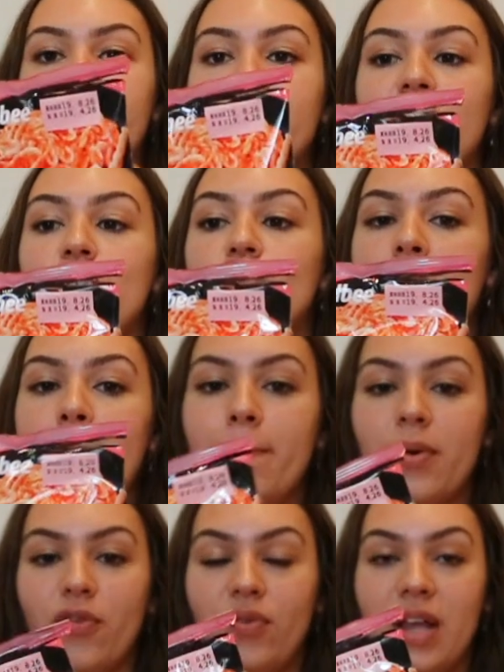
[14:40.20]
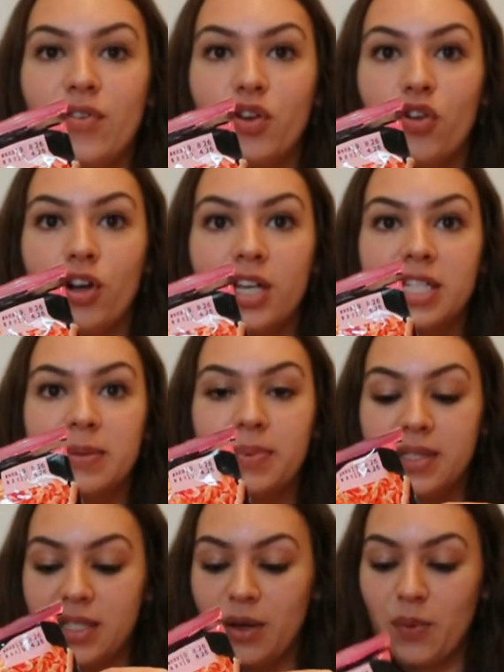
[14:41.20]
The shrimp flavored
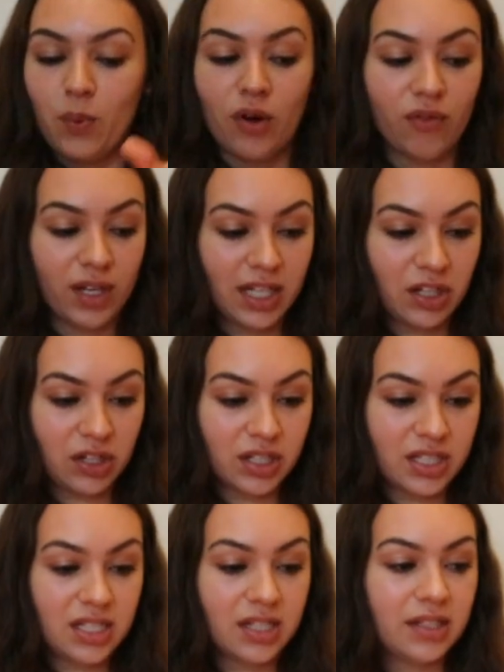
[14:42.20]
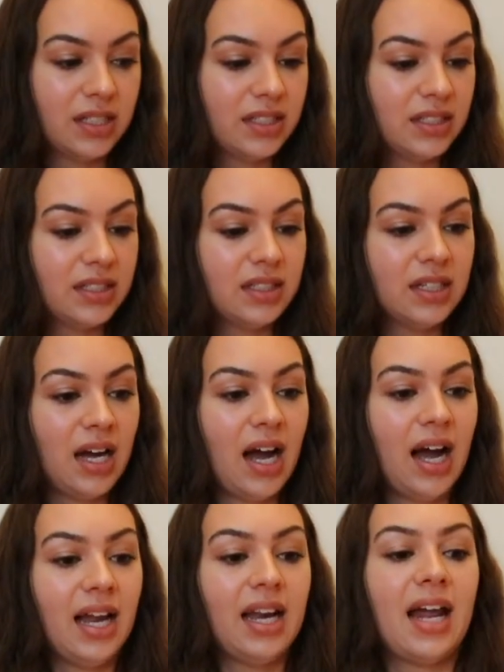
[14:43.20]
crisps were really good.
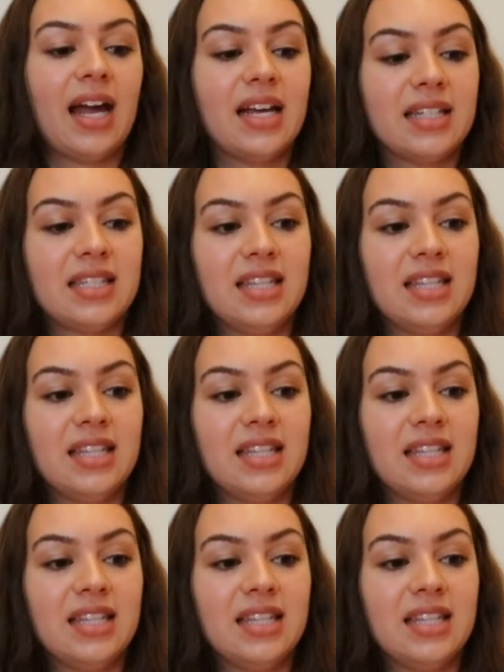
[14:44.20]
I liked